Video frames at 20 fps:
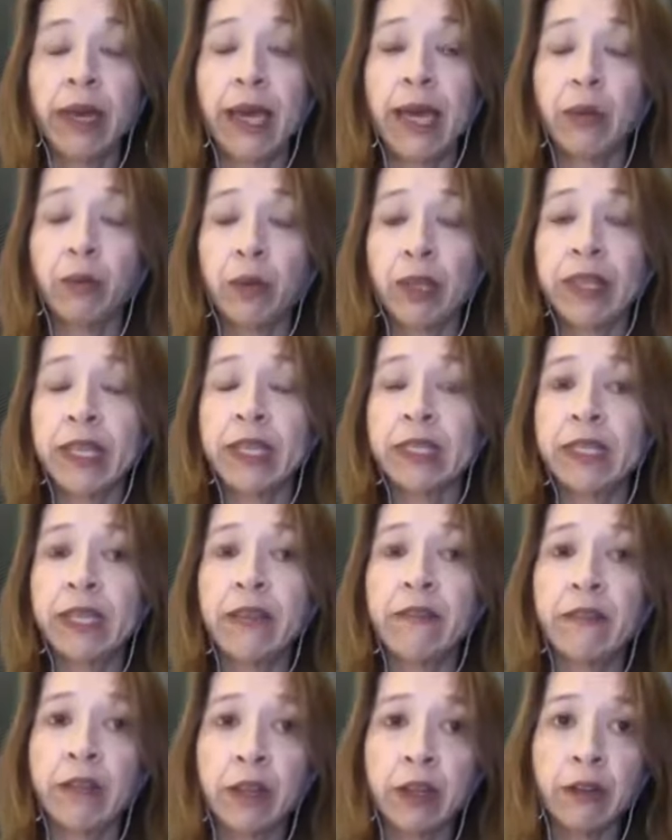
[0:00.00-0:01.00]
And when they say
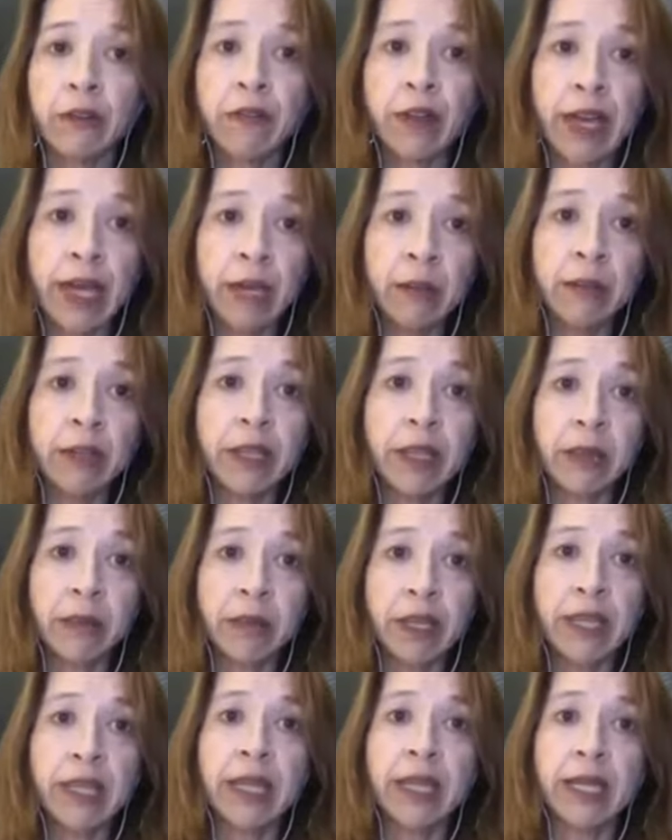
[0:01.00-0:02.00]
verifiable, they
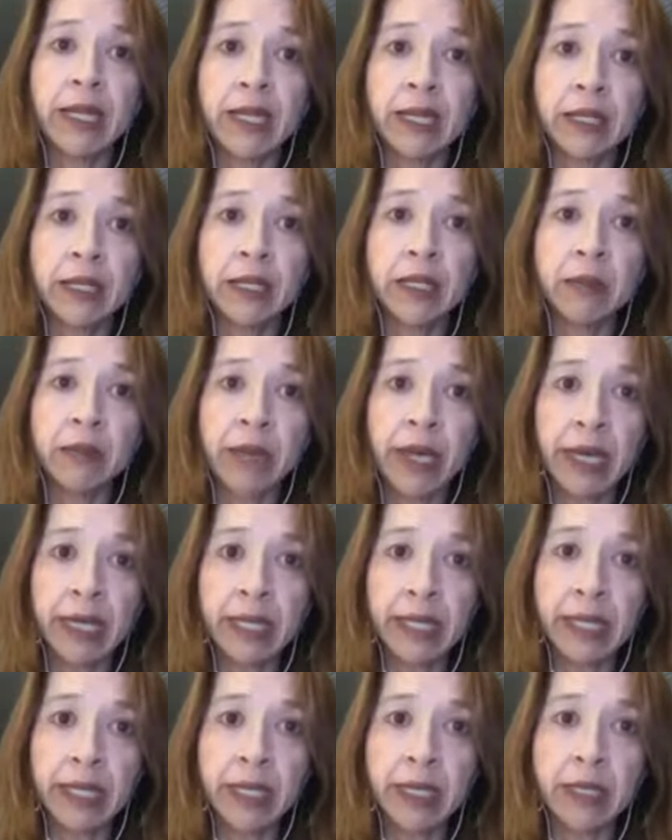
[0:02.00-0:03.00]
mean that
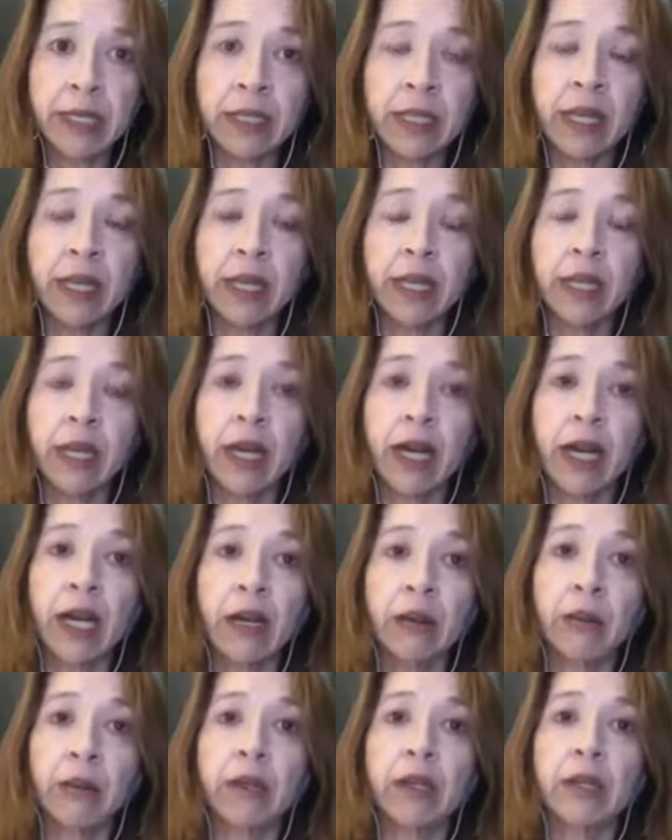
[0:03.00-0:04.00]
independent
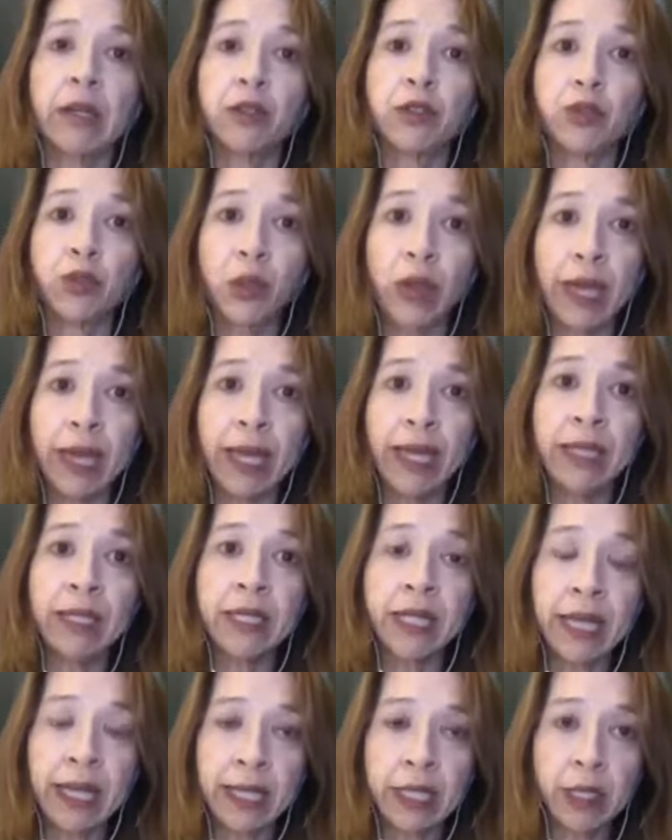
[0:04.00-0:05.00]

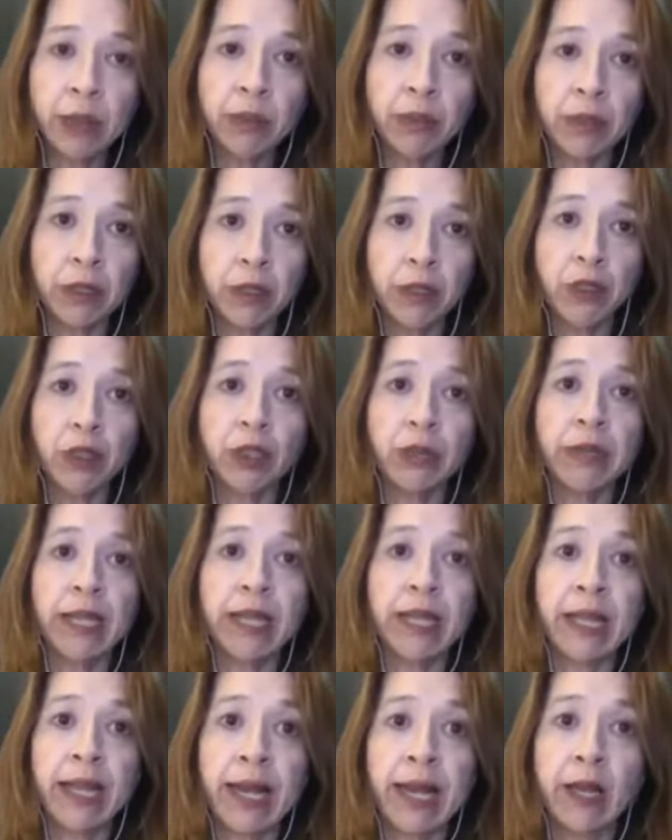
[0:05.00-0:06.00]
trained experts should be
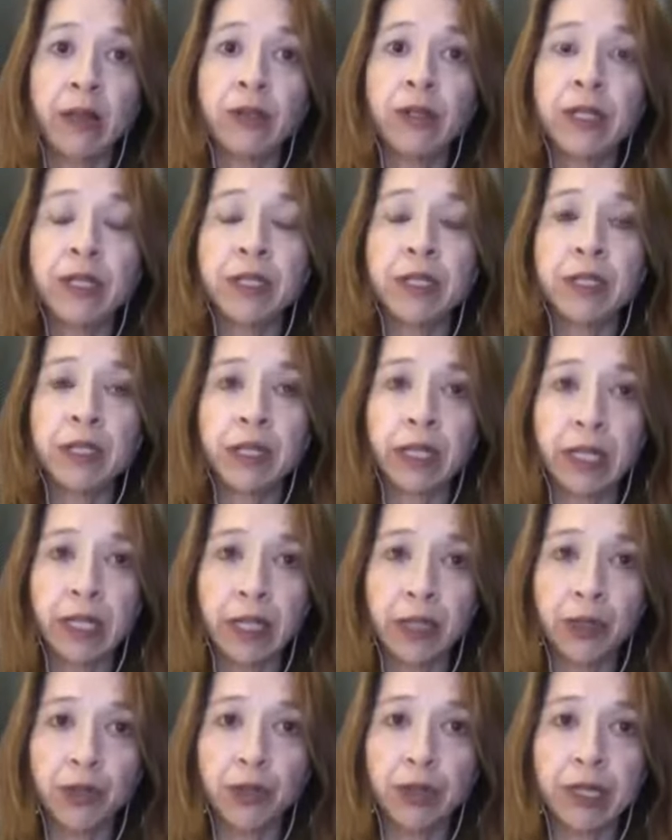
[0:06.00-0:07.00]
allowed into the
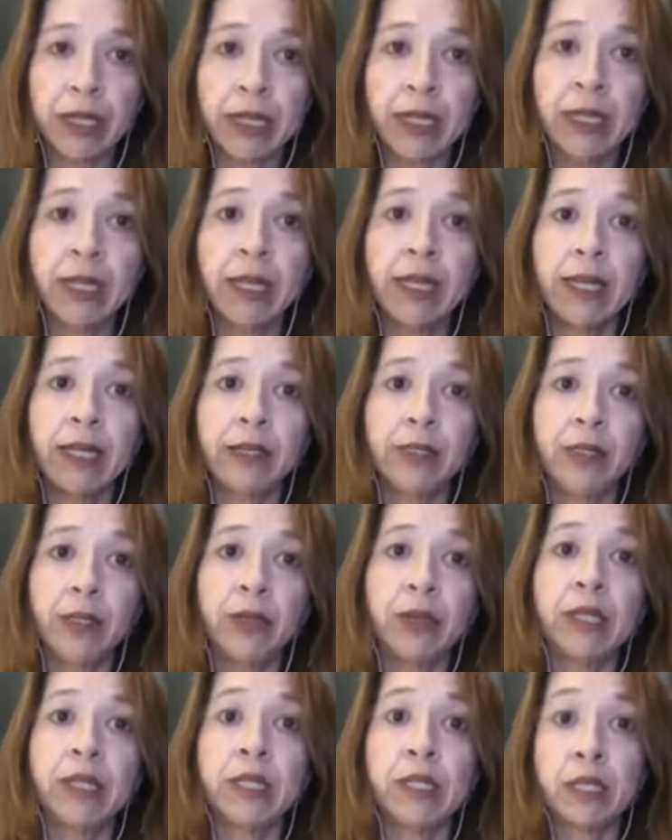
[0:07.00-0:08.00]
country
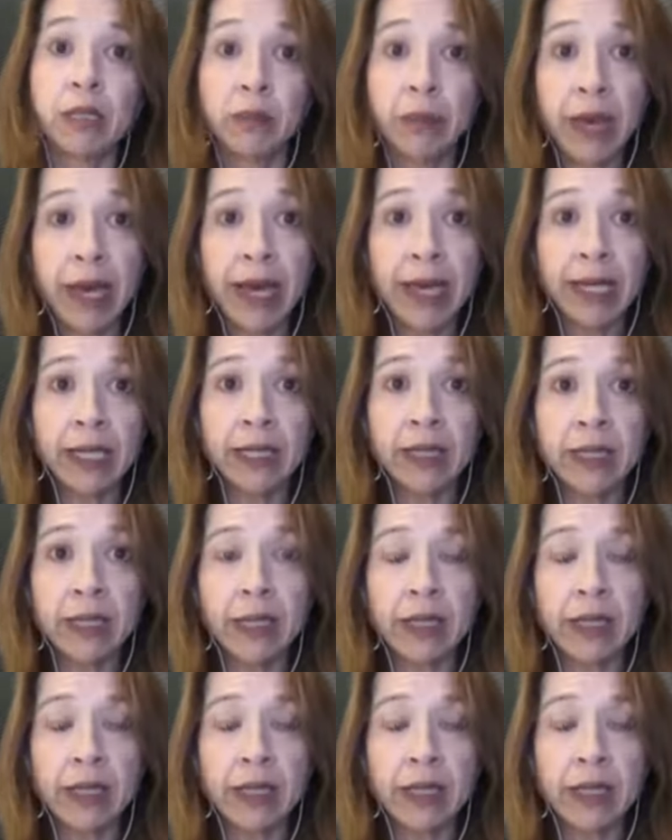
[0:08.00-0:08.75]
to inspect